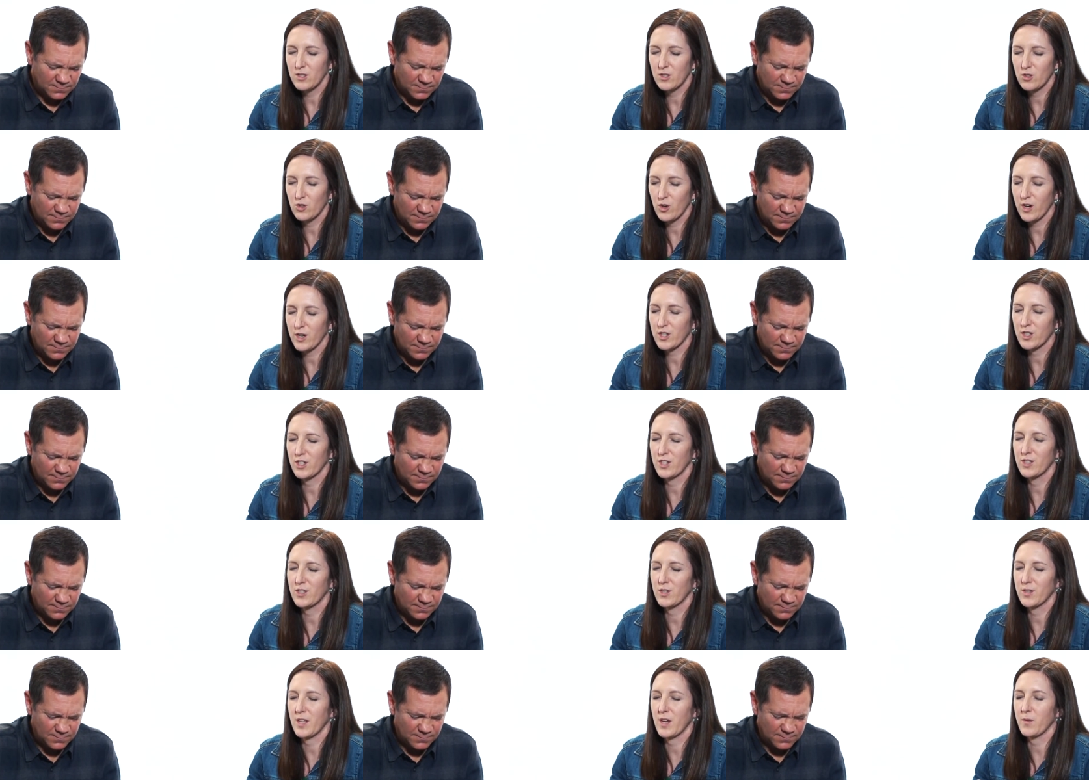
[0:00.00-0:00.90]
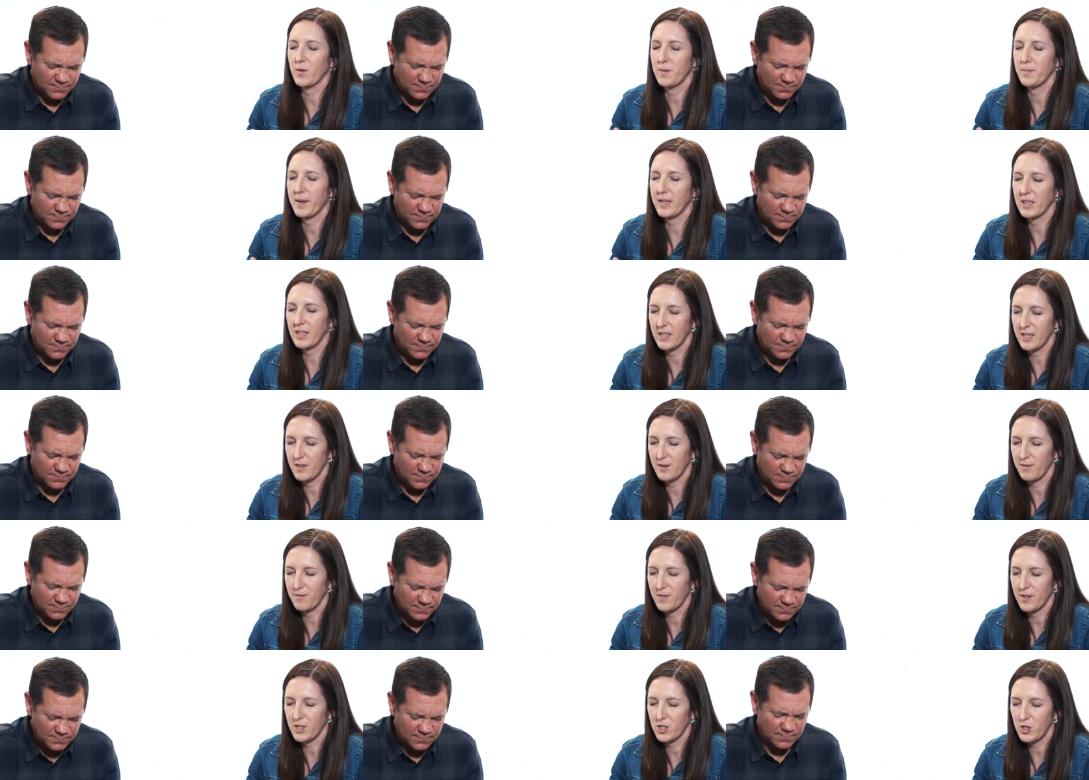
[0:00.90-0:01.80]
Speaker 1: instructions so that we may
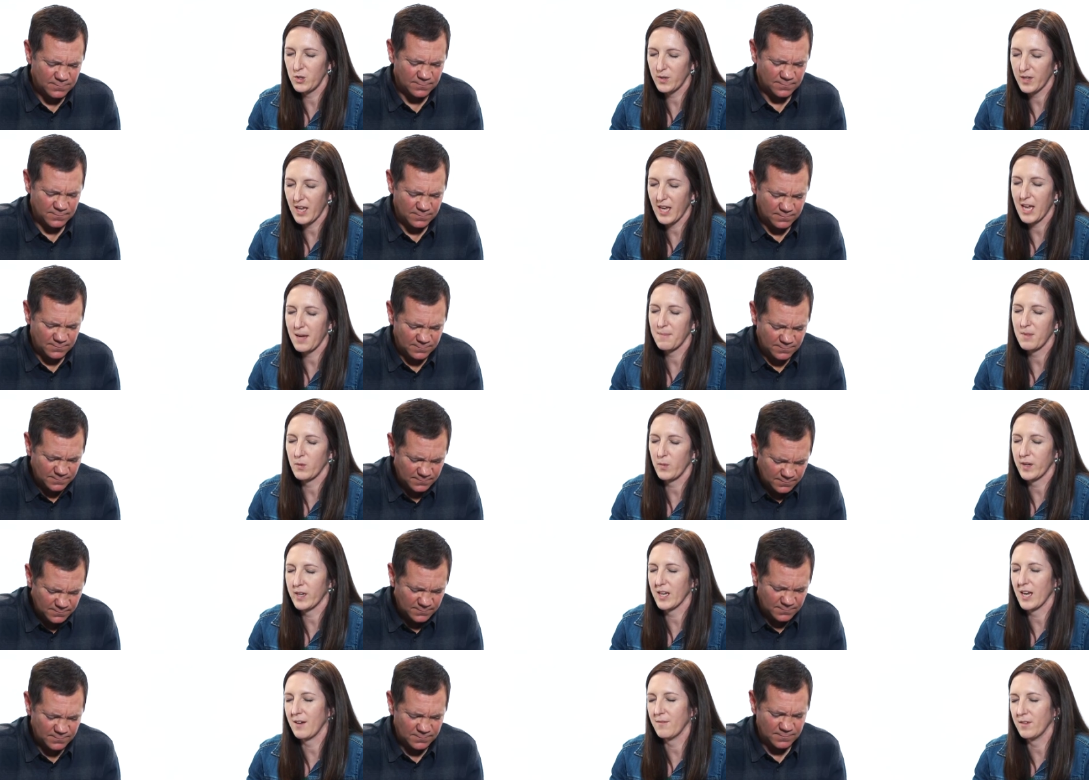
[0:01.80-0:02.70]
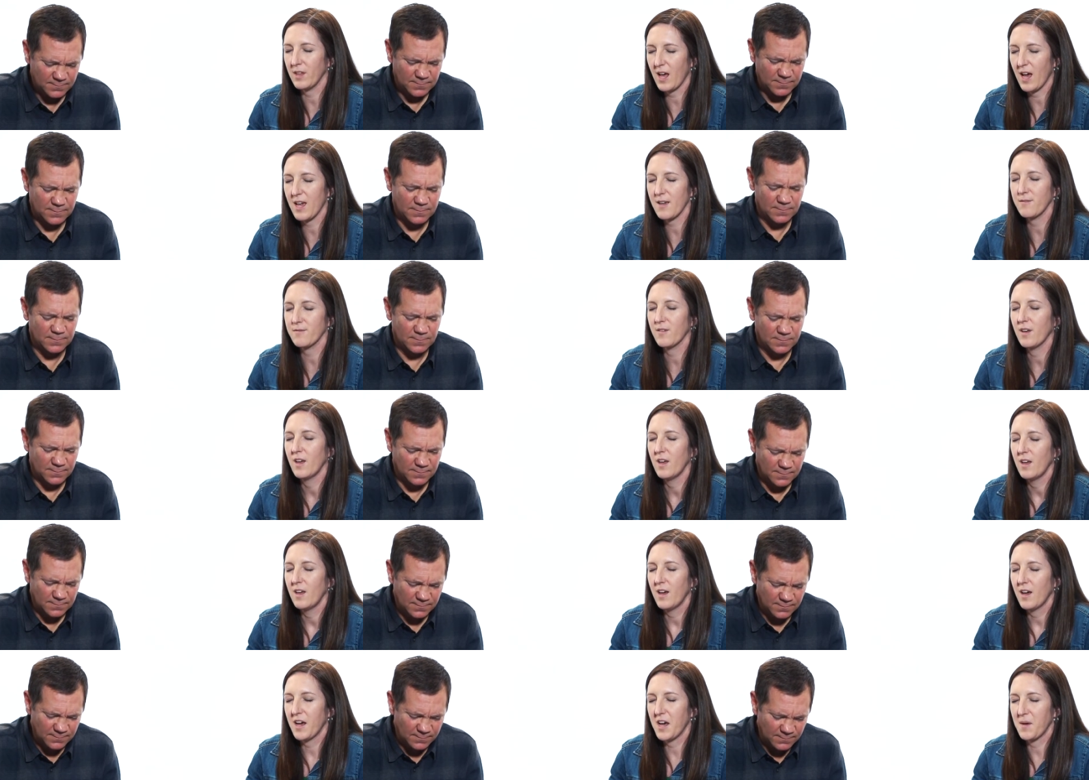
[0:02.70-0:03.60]
live, that you came that we can have life
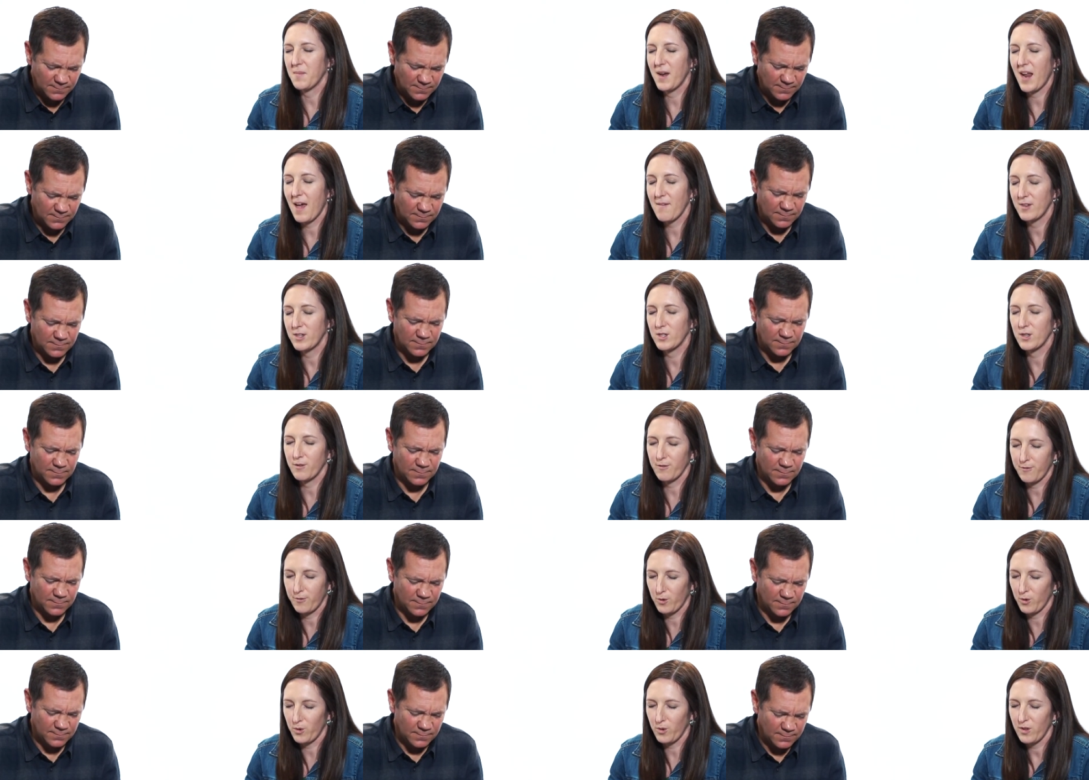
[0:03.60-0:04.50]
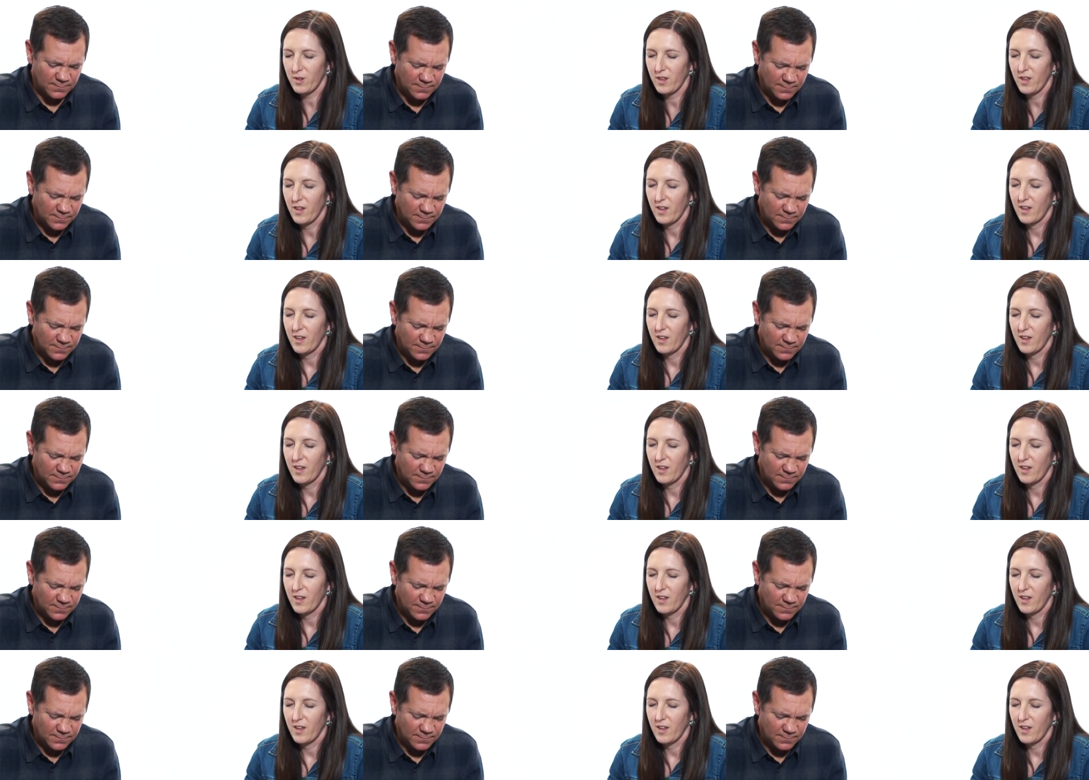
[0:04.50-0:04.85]
um, and have it to the full.